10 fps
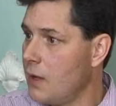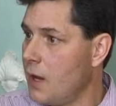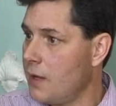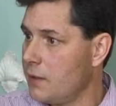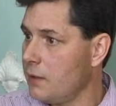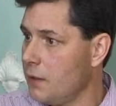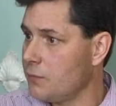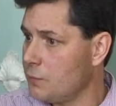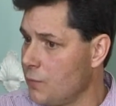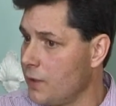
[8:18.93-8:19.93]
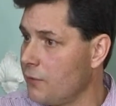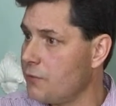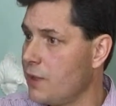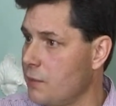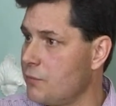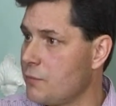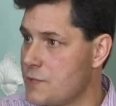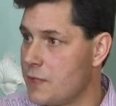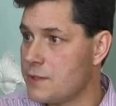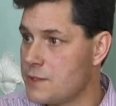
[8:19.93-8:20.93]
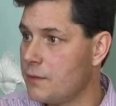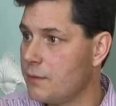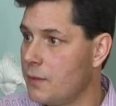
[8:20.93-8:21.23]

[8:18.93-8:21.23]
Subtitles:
and a lot of wealth came from that.